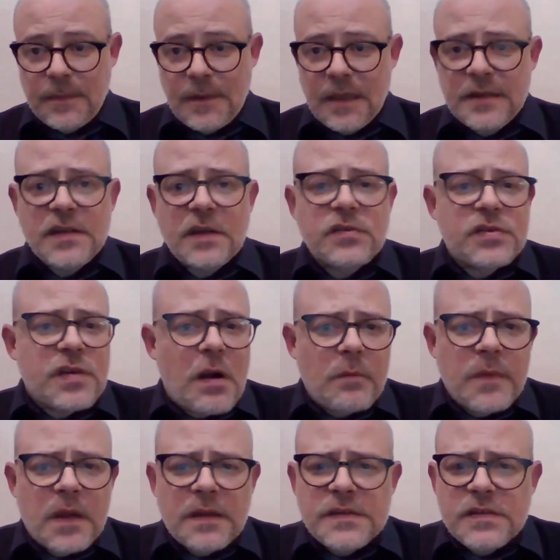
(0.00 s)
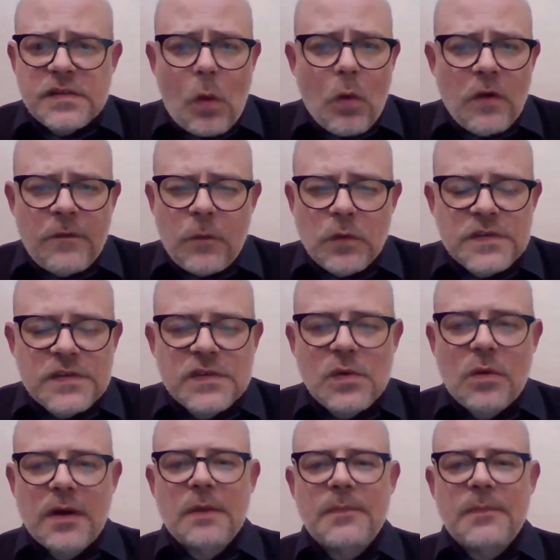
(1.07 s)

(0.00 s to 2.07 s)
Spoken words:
It is a charming, soulful story